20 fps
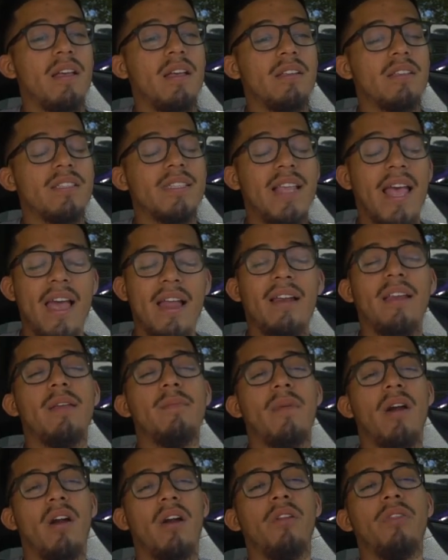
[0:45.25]
sadly,
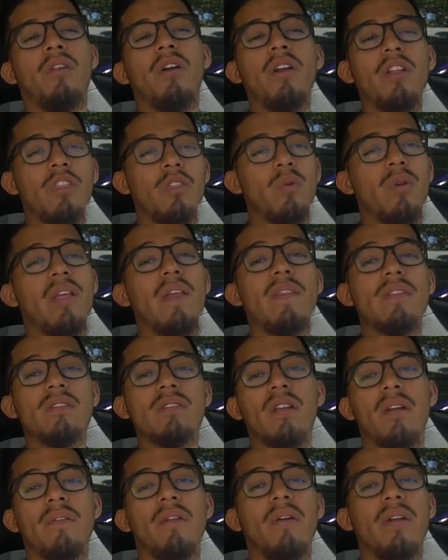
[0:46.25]
my R33 and this
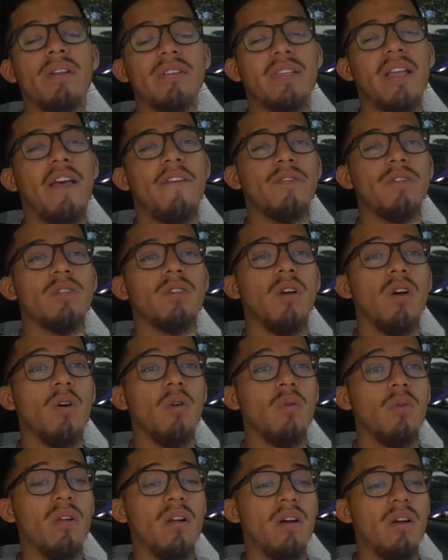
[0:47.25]
WRX have to
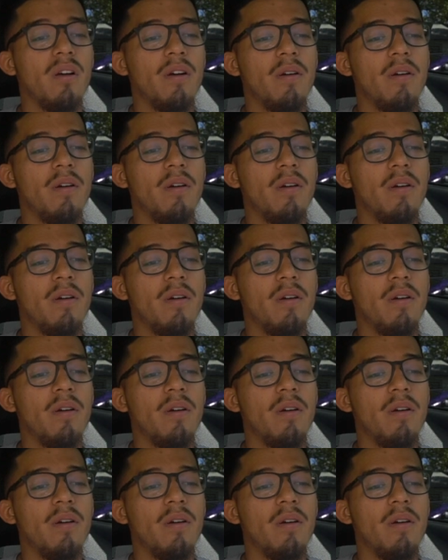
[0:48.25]
go.